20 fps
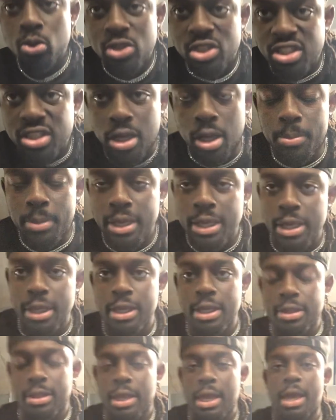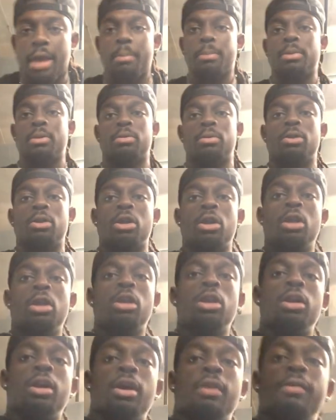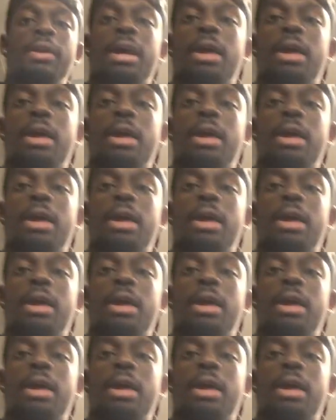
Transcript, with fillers: stomach and get that love